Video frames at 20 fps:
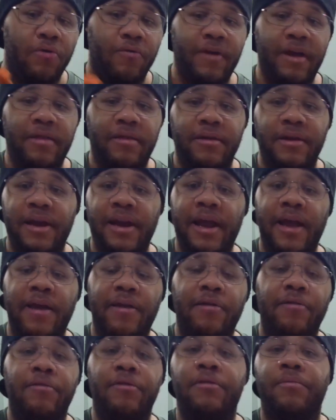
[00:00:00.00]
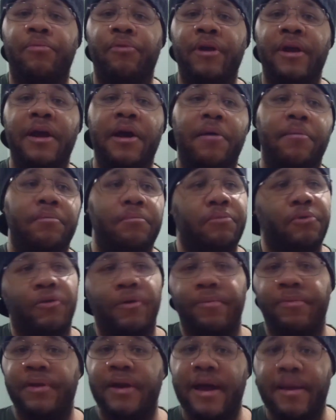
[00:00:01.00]
resin that I use to print out
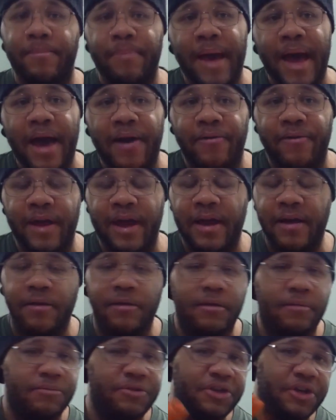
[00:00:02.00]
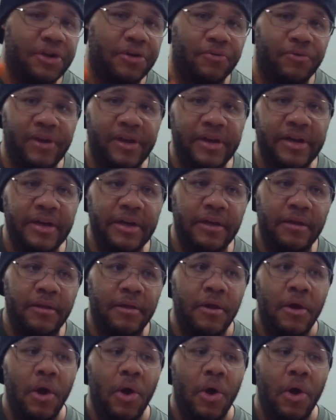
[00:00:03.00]
Kryptonite Batarangs, some Chikoritas,